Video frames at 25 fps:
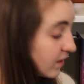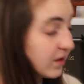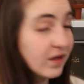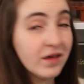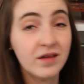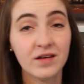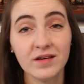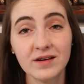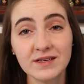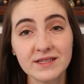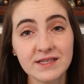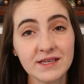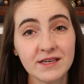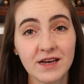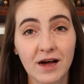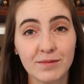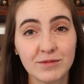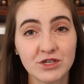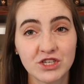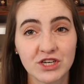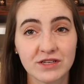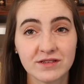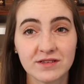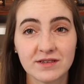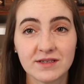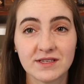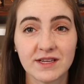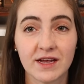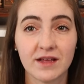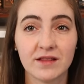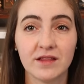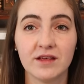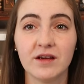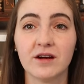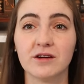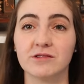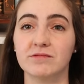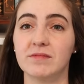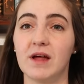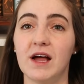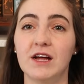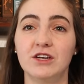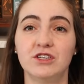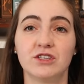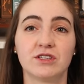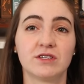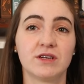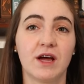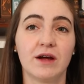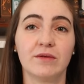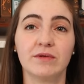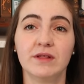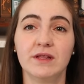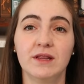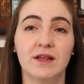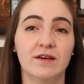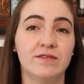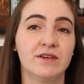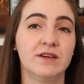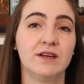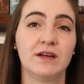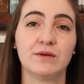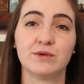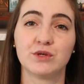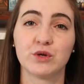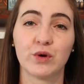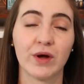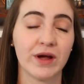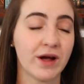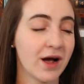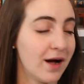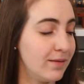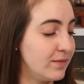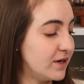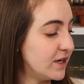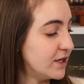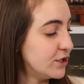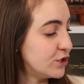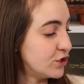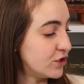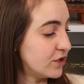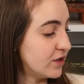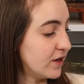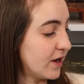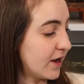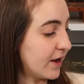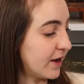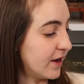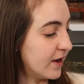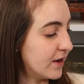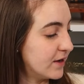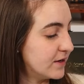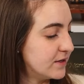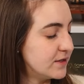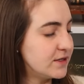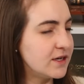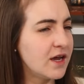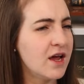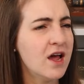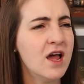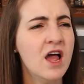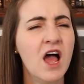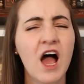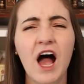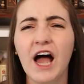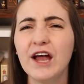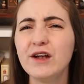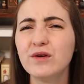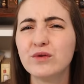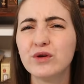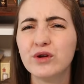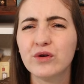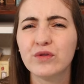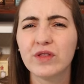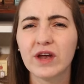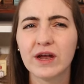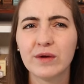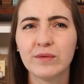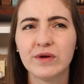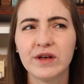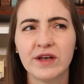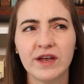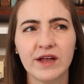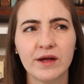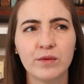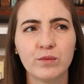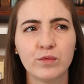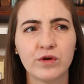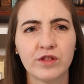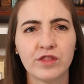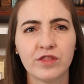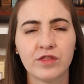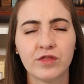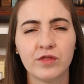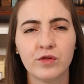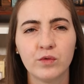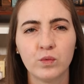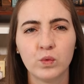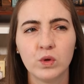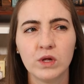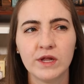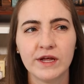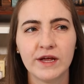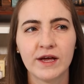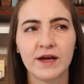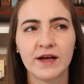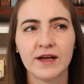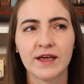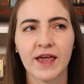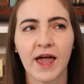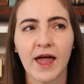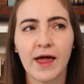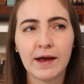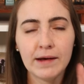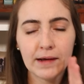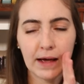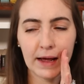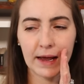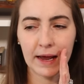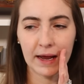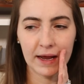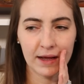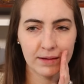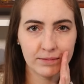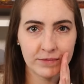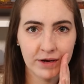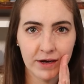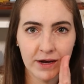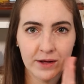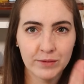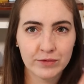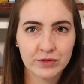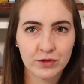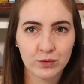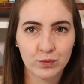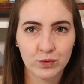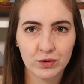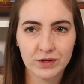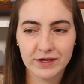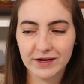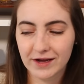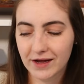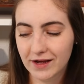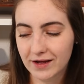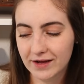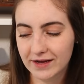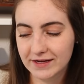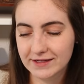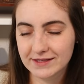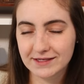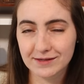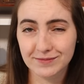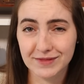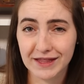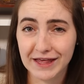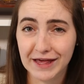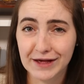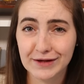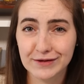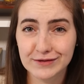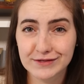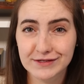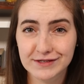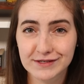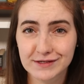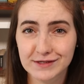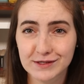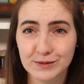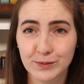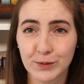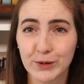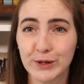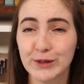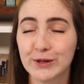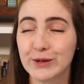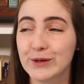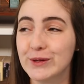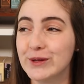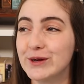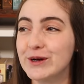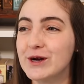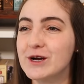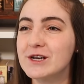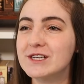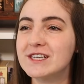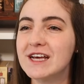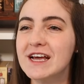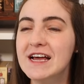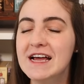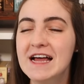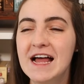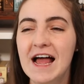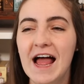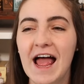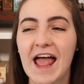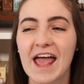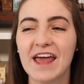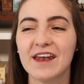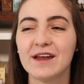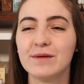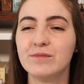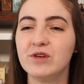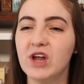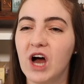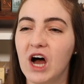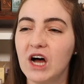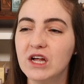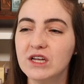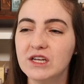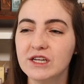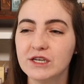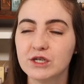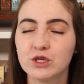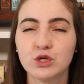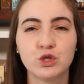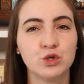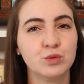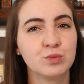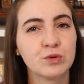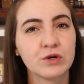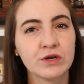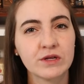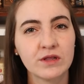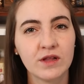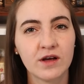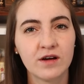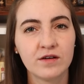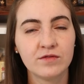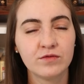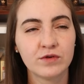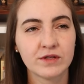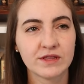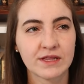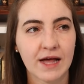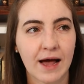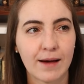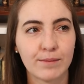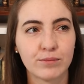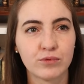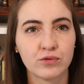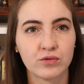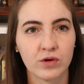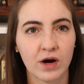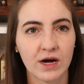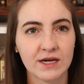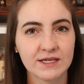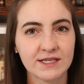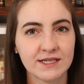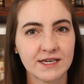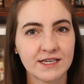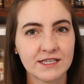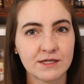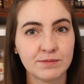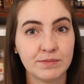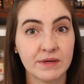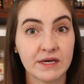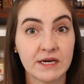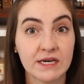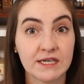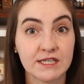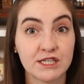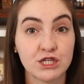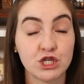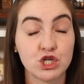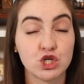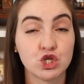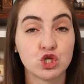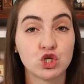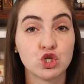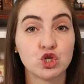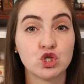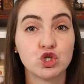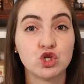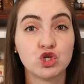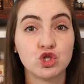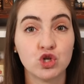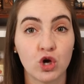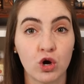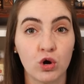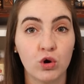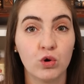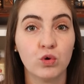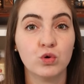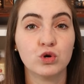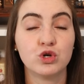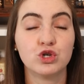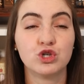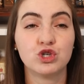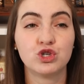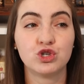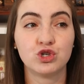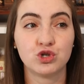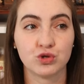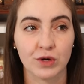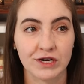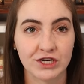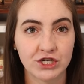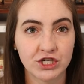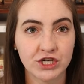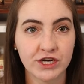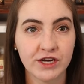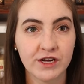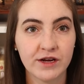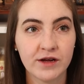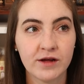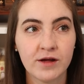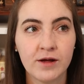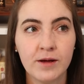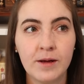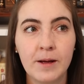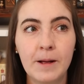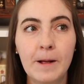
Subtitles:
And honestly, not much else to say on the yarn. I really love it. It was a great combination, and I don't know that I would knit with the Woolia again. I am knitting with the Woolia in something else, spoiler alert, and I'm not like super in love with that process because it is so stretchy,